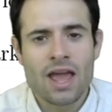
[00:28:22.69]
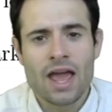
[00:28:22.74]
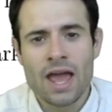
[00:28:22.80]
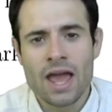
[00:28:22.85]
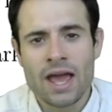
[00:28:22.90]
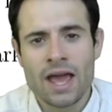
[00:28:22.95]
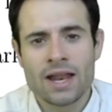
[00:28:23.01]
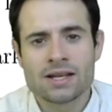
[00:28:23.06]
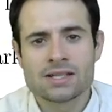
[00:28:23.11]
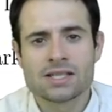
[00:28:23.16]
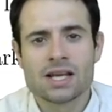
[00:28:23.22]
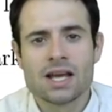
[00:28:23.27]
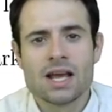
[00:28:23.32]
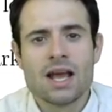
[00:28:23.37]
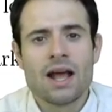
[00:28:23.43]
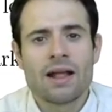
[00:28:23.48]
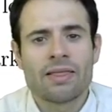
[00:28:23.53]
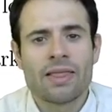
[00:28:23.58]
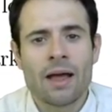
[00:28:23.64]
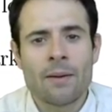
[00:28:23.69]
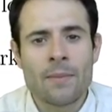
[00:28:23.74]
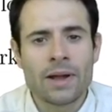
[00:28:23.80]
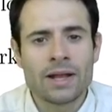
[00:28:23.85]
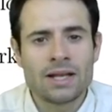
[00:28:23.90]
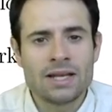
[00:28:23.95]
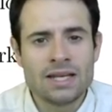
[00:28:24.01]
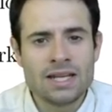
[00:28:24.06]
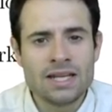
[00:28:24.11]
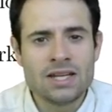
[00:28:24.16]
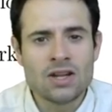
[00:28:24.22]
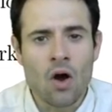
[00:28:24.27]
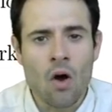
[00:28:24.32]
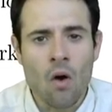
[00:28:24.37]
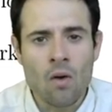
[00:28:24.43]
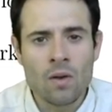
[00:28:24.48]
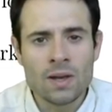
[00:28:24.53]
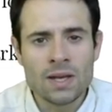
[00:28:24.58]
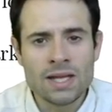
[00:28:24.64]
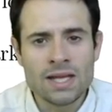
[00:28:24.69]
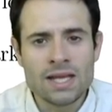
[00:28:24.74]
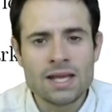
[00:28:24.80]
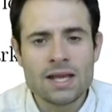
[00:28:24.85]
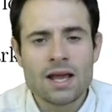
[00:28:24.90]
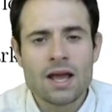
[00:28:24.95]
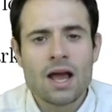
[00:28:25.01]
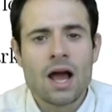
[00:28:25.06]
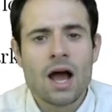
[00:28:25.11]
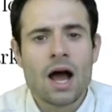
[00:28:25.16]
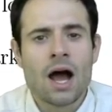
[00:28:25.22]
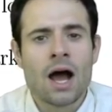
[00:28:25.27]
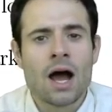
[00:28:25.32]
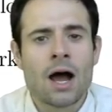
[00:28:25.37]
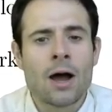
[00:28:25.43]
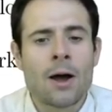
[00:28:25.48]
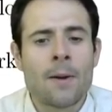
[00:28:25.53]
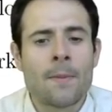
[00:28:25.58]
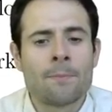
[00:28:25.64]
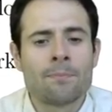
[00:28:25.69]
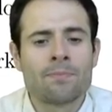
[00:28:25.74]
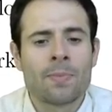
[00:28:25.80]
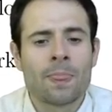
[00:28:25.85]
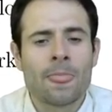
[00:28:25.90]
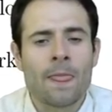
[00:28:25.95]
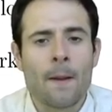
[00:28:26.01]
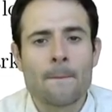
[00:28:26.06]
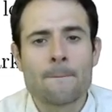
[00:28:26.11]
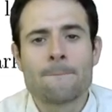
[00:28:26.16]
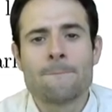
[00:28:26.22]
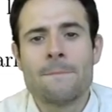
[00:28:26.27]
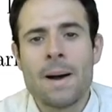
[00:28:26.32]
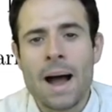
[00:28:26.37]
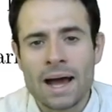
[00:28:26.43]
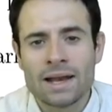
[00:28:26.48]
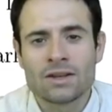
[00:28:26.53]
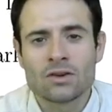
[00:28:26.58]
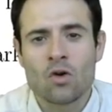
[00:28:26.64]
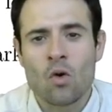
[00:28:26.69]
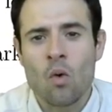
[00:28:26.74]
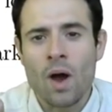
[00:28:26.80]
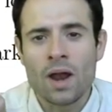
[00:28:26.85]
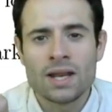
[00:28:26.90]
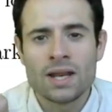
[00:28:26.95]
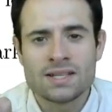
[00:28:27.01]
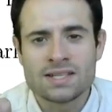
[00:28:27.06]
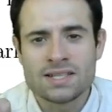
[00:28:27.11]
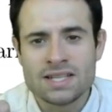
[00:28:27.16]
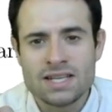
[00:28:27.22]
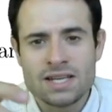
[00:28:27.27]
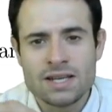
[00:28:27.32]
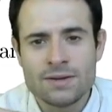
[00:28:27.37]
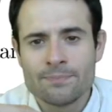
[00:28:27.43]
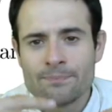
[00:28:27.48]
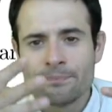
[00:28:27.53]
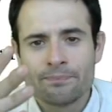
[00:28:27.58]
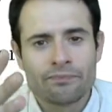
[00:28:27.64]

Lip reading: and that might lead only bad quality,